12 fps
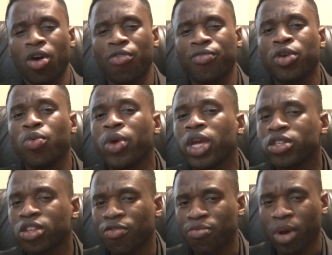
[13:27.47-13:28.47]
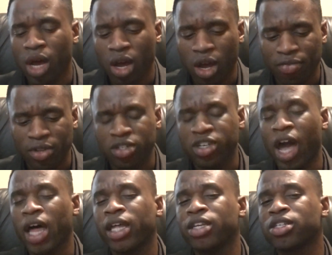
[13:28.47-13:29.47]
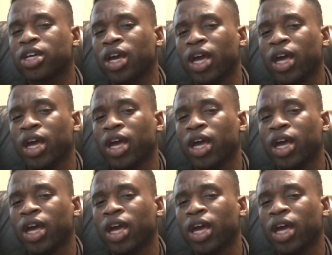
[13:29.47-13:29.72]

few weeks of the challenge,